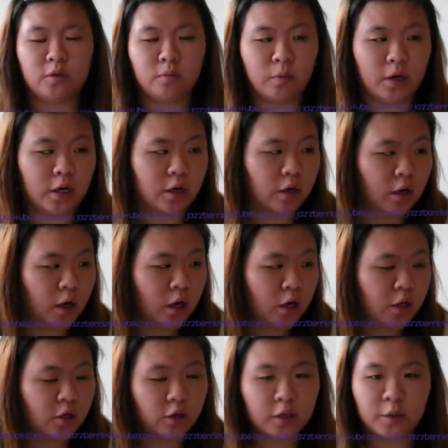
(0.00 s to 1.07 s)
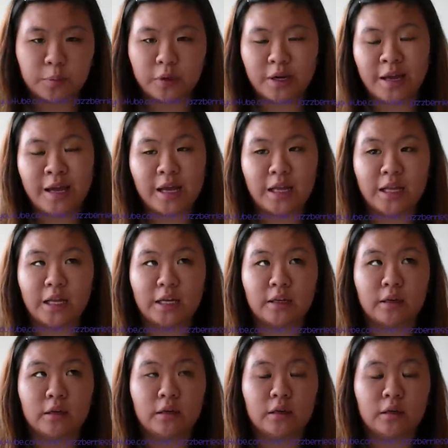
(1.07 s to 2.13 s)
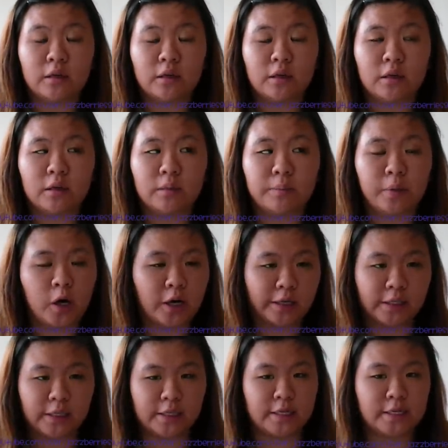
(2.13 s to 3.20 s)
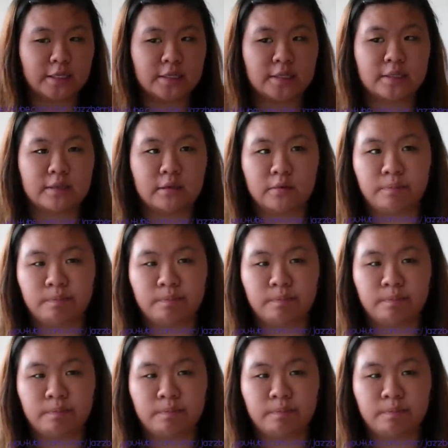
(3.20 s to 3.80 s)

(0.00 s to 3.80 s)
you can wear, you know, you can put like pockets,